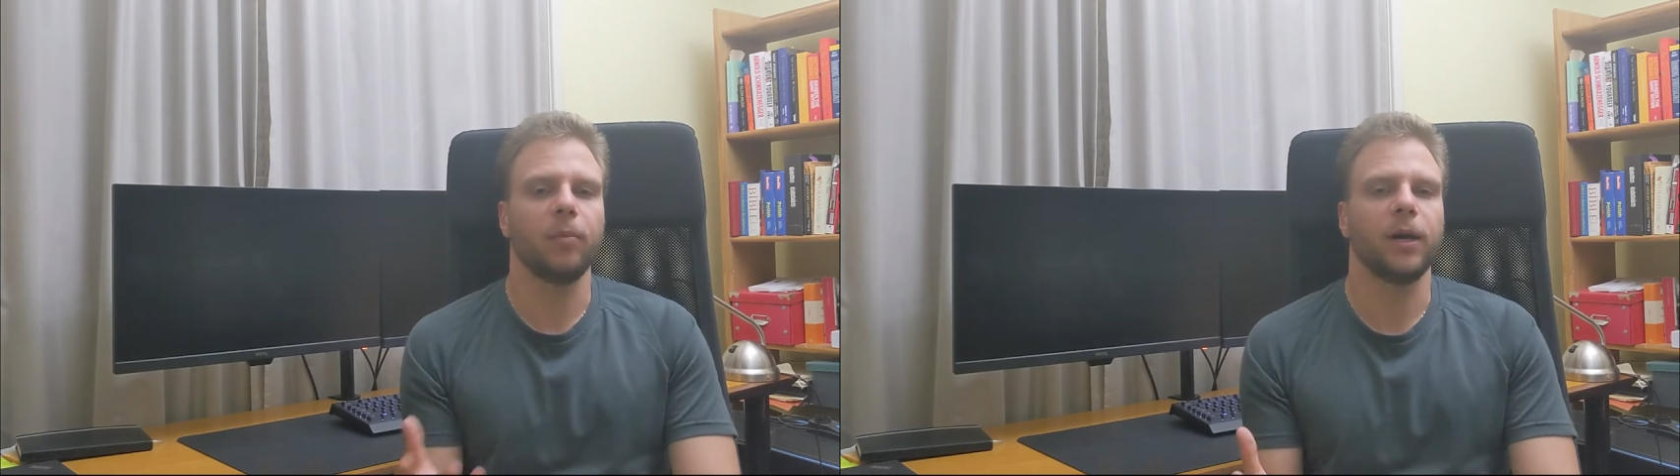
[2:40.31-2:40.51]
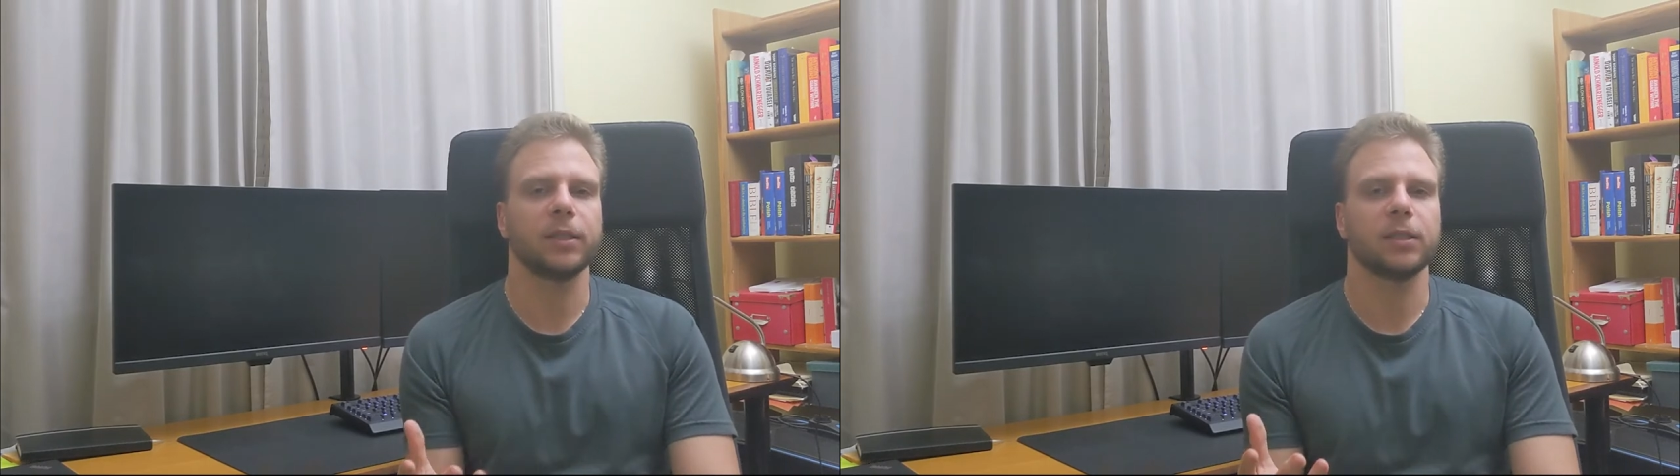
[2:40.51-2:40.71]

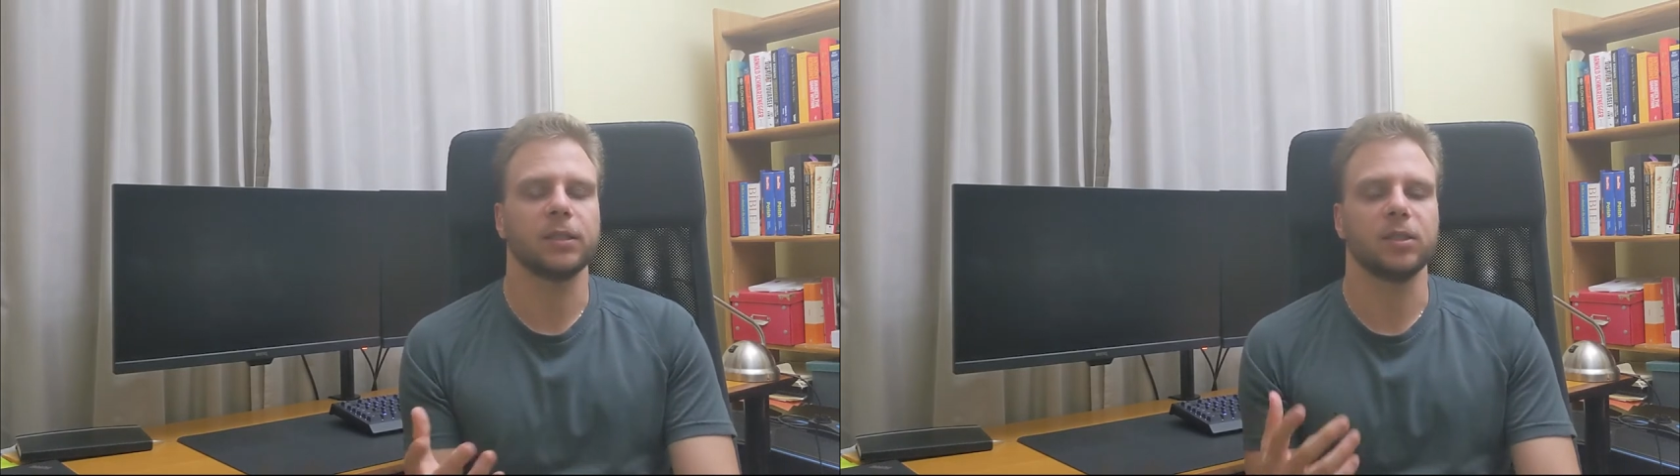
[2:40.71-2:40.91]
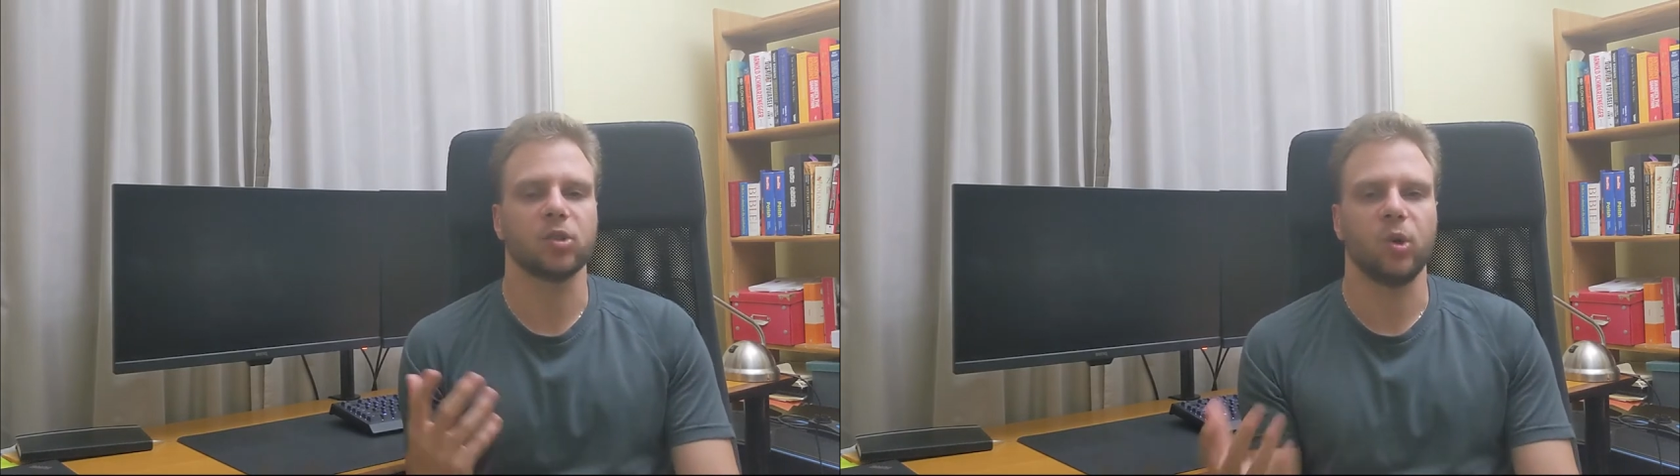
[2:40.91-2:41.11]
about
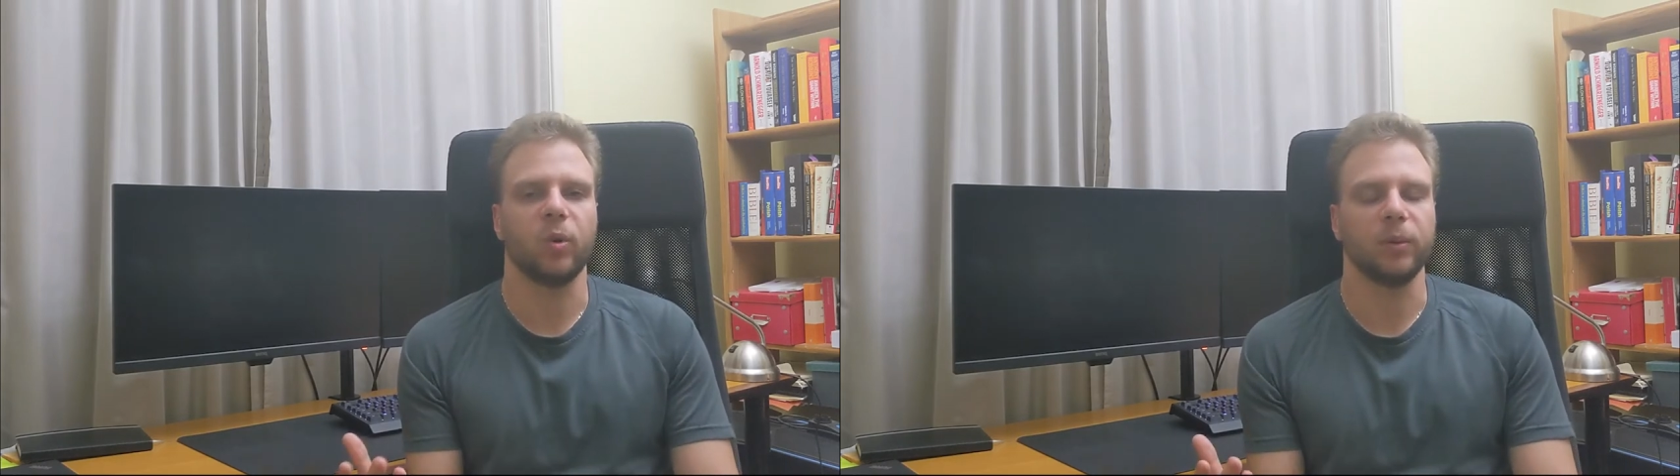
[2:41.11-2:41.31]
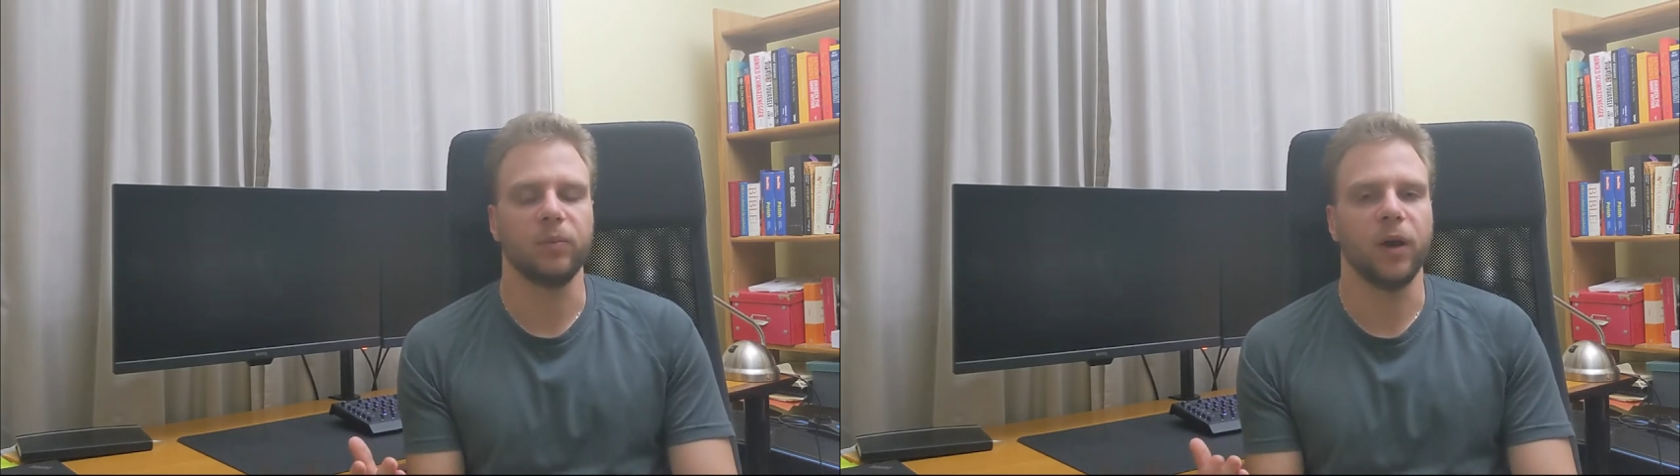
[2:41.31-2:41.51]
this
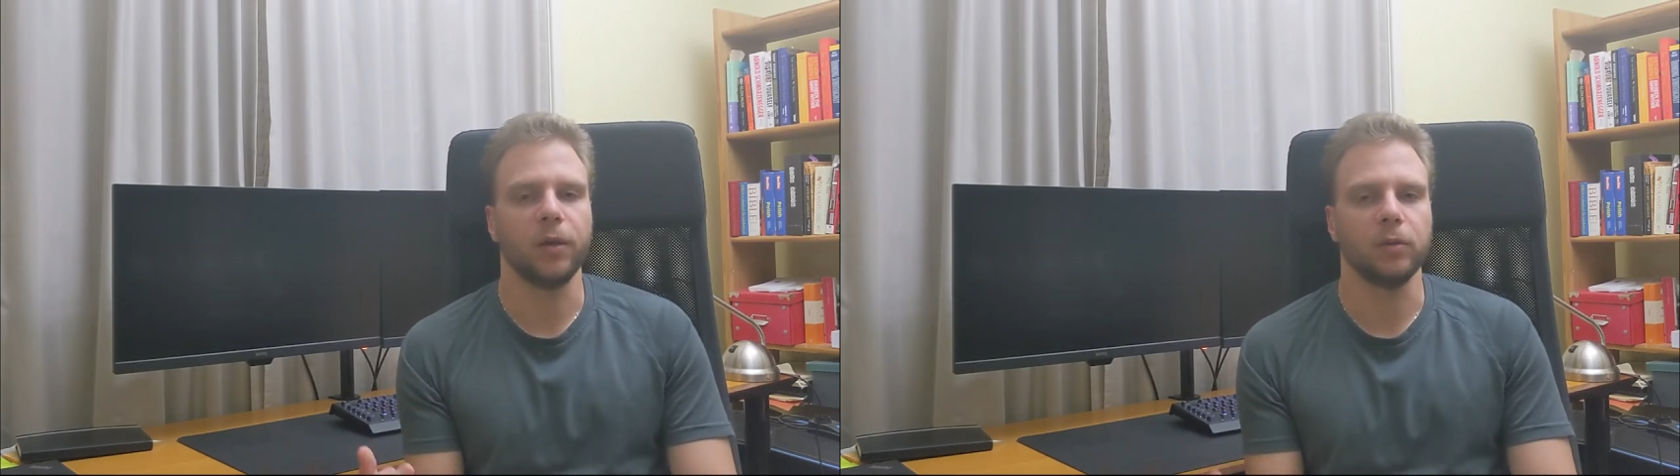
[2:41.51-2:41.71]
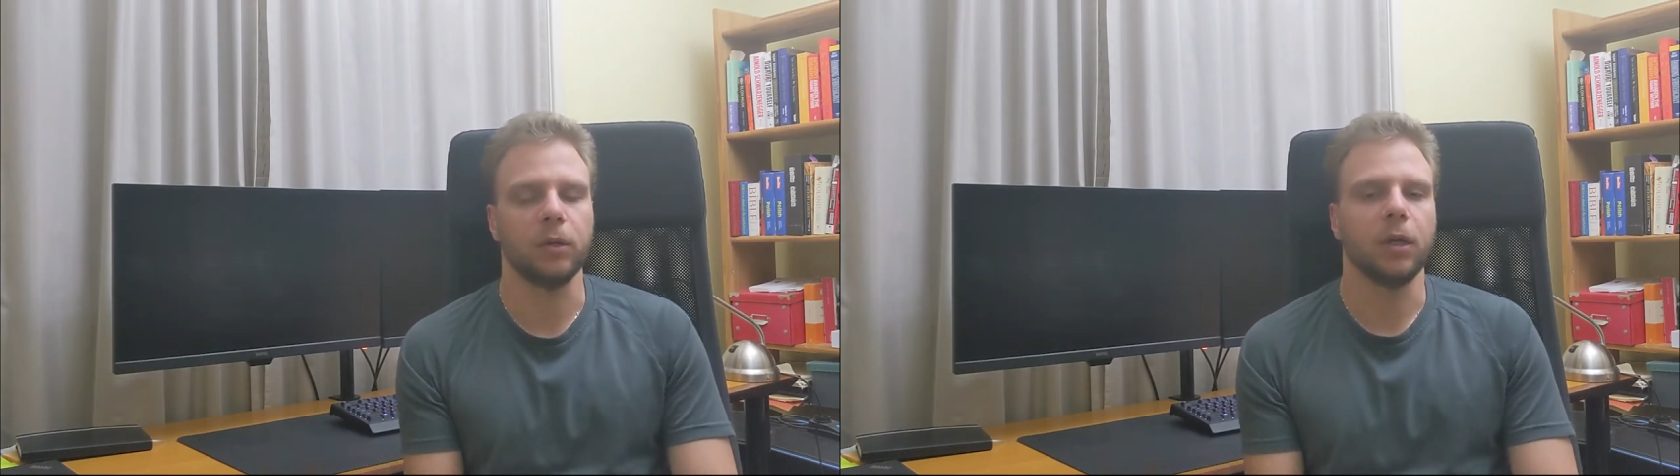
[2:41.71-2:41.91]
core
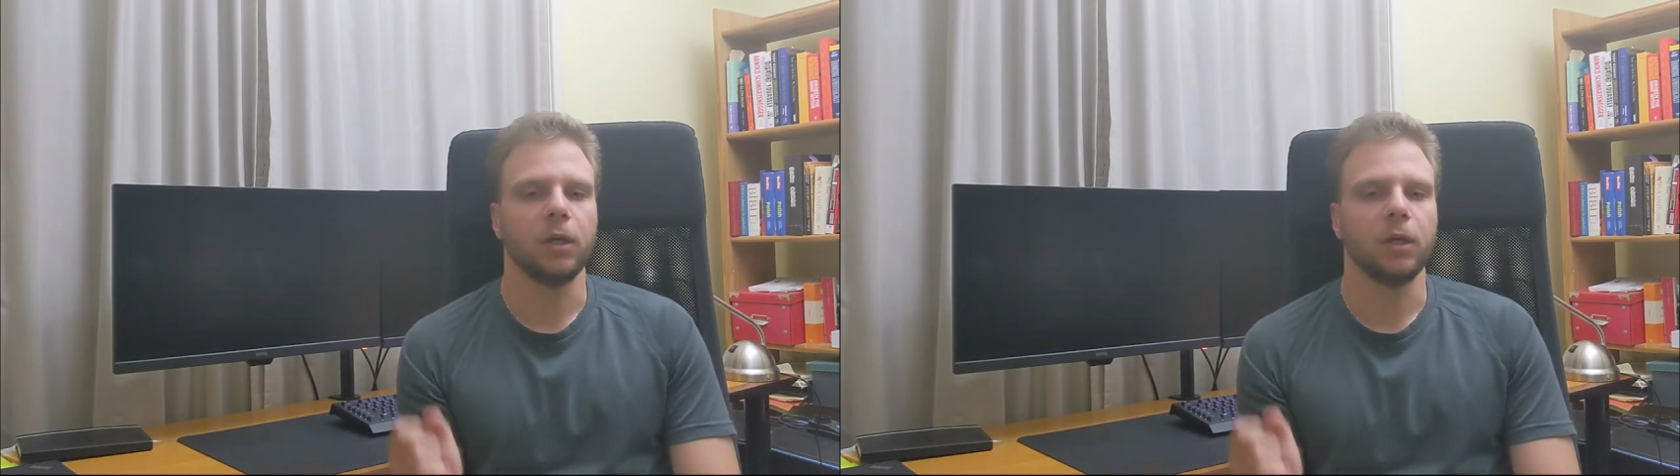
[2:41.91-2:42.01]
vital.